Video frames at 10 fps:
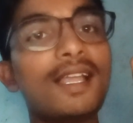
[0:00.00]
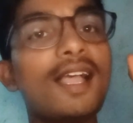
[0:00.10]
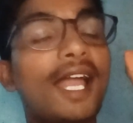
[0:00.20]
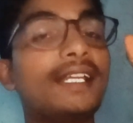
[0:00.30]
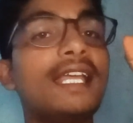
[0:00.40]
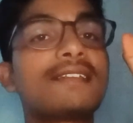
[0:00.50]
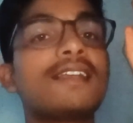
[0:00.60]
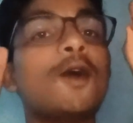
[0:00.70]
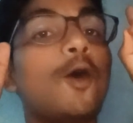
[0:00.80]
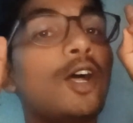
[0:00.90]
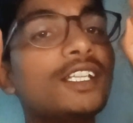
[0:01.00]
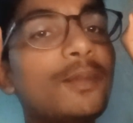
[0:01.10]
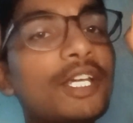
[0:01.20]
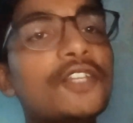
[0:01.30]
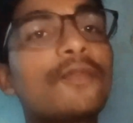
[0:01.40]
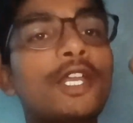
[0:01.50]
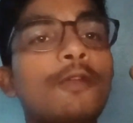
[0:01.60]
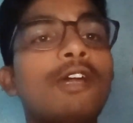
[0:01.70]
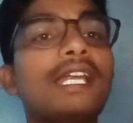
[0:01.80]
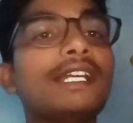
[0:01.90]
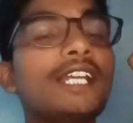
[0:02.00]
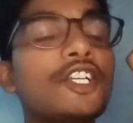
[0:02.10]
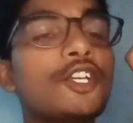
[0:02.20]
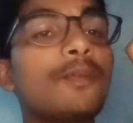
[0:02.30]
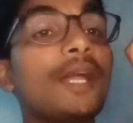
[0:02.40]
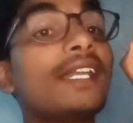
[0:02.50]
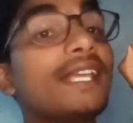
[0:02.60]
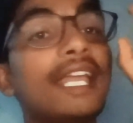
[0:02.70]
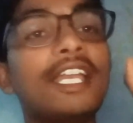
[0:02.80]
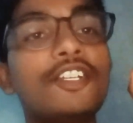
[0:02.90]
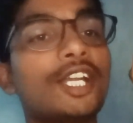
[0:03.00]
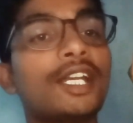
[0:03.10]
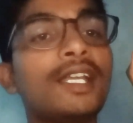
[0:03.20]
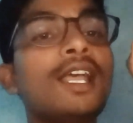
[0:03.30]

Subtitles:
And guys, all the best for your internship and career journey.